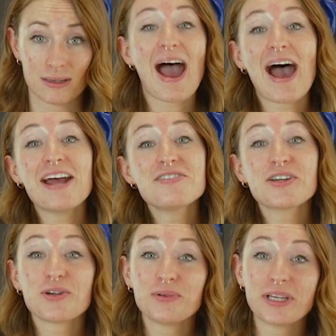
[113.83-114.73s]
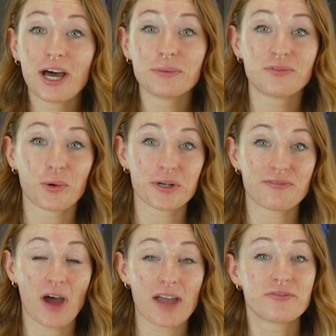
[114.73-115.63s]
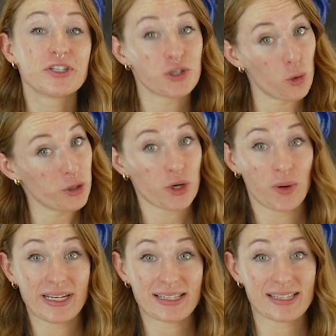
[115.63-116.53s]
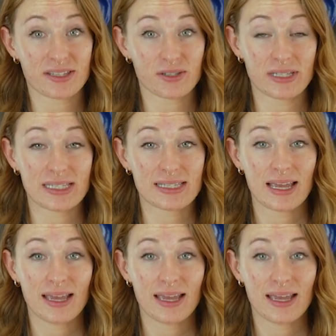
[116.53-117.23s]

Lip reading: Add the GuniHub 45 to your towing accessories,